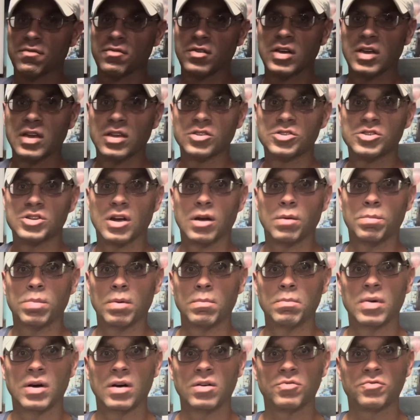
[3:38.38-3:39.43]
an inch up
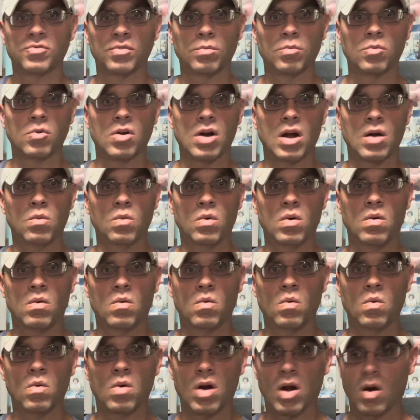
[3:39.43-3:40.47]
above from where
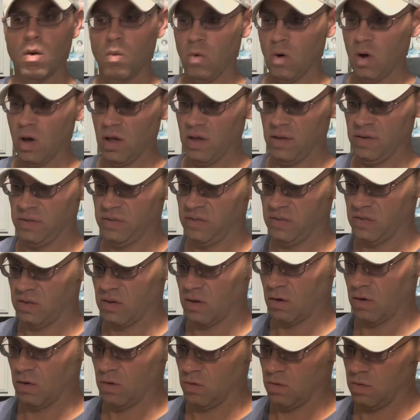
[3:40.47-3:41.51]
I was,
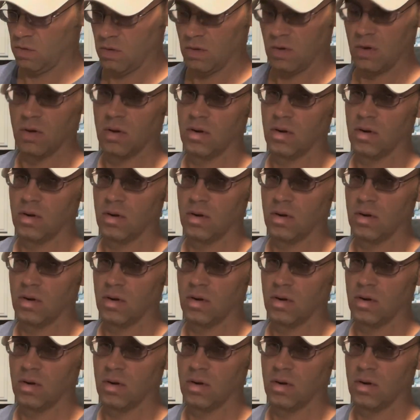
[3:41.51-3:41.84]
so